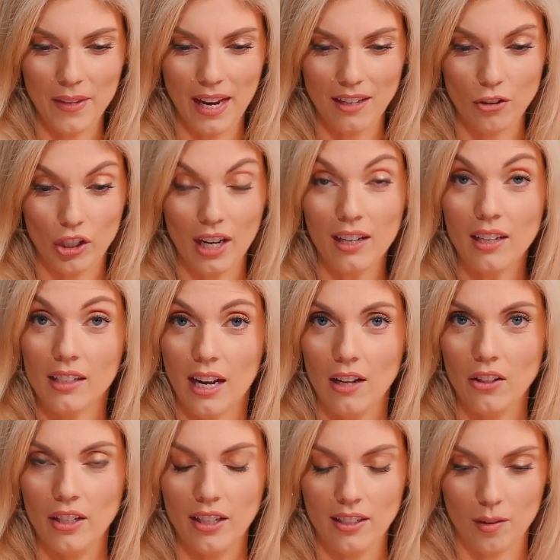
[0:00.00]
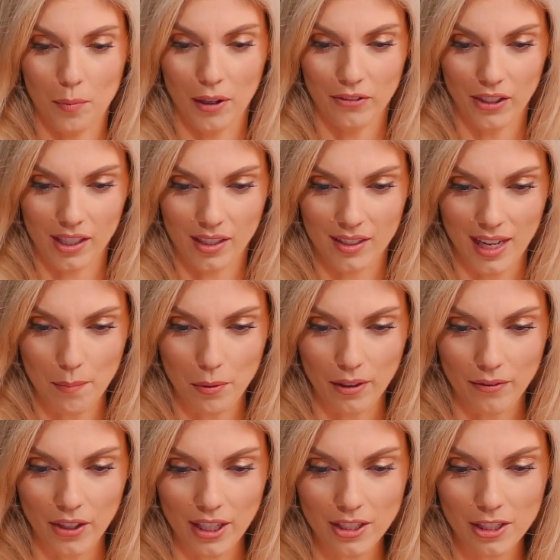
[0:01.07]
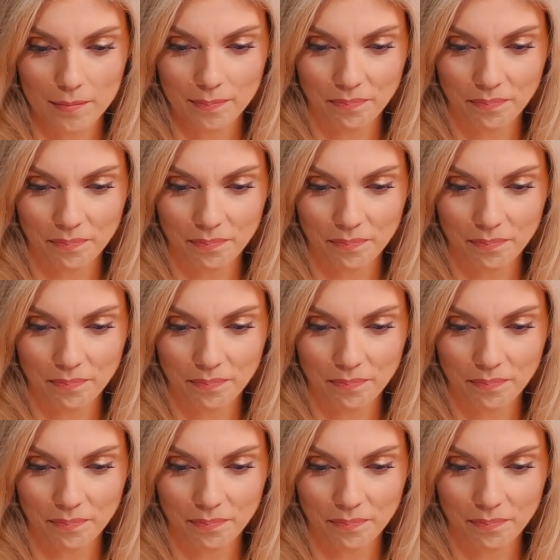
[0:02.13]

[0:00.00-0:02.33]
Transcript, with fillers: And Janet Yellen is a perfect example of this.